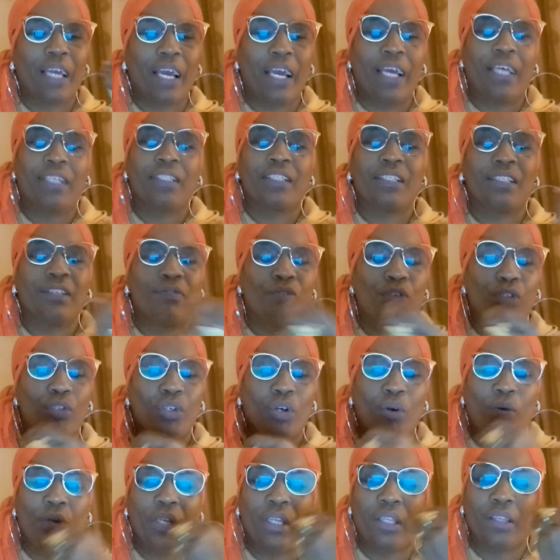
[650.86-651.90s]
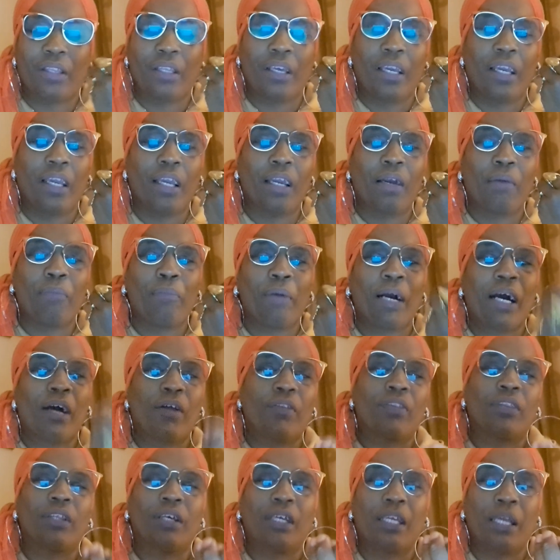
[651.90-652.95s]
gas, and if you know anything
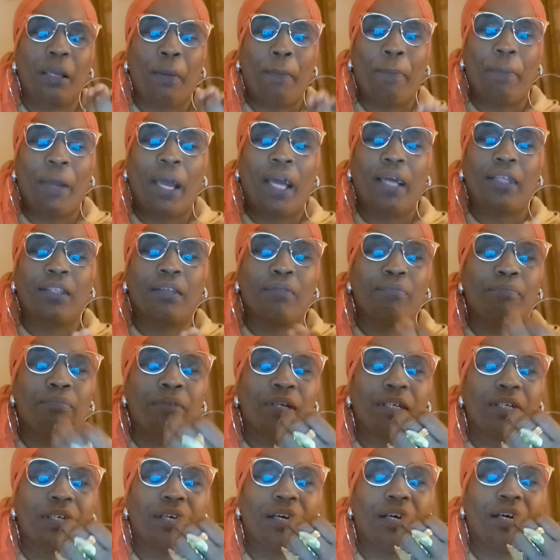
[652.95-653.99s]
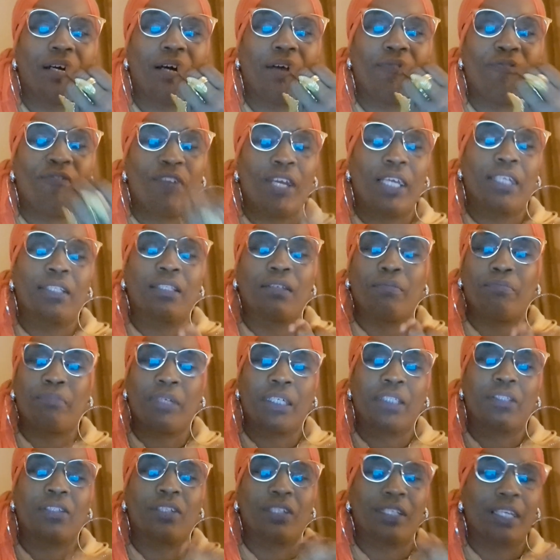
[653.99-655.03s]
about the impact of effects of
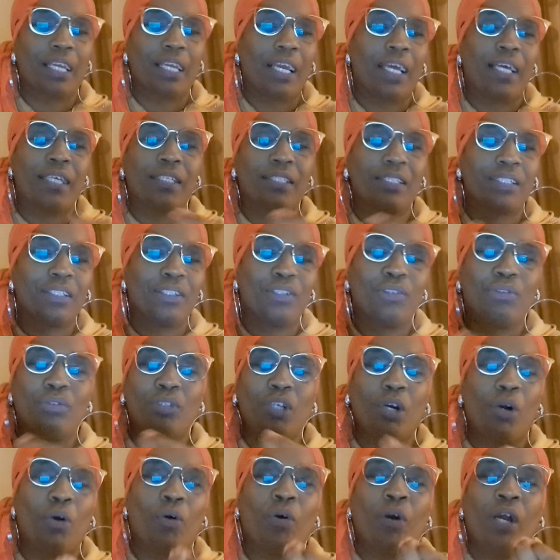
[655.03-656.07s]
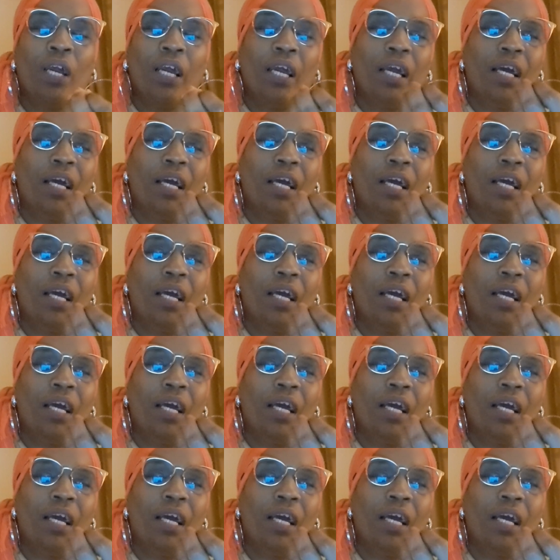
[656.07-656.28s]
mustard gas, then